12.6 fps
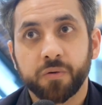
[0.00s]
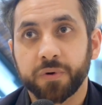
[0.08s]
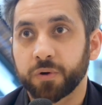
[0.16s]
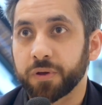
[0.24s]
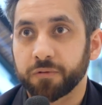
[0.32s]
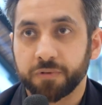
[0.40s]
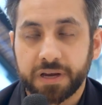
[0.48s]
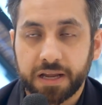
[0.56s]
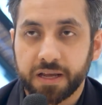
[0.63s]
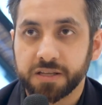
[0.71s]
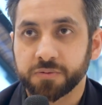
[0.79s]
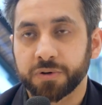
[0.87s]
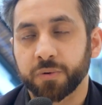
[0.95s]
we're doing
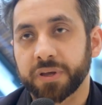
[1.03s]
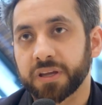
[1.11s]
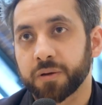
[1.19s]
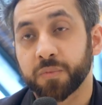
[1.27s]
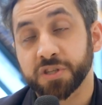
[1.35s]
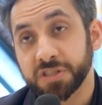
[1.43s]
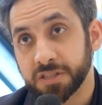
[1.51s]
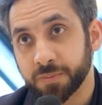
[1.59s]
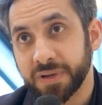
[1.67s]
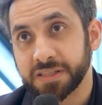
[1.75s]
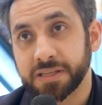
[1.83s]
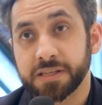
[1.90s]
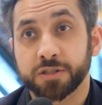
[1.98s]
villas, we're doing commercial
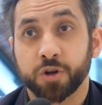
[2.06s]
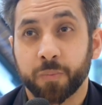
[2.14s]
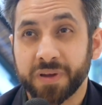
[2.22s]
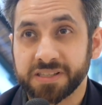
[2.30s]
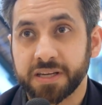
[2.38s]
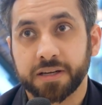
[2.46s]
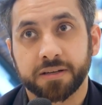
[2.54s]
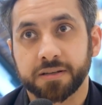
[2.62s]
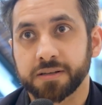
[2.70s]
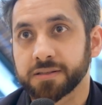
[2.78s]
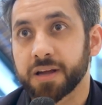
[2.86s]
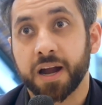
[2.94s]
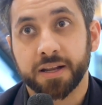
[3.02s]
spaces, shopping
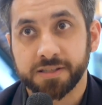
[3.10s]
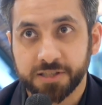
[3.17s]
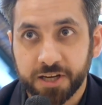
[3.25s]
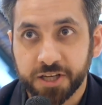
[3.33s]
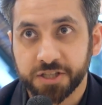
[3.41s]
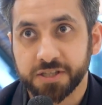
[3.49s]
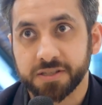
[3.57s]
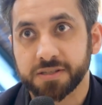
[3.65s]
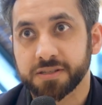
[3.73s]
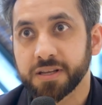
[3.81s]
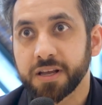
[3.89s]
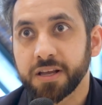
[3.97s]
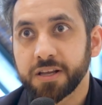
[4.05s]
centers, art installations.